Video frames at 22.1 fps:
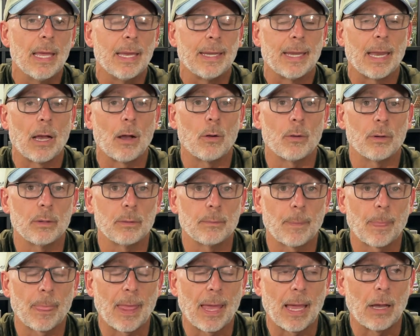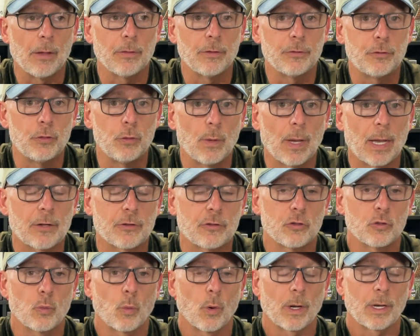Now, how the 2
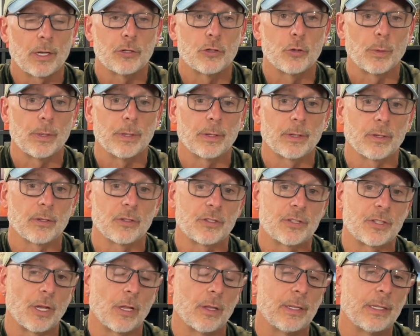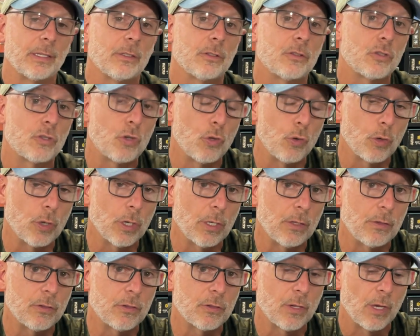actions work is you're either selling 2
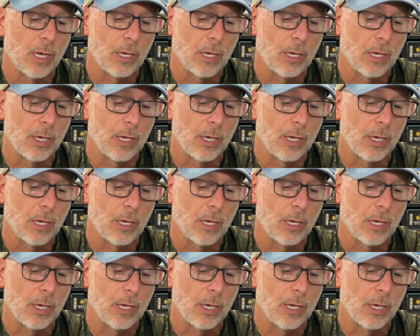goods,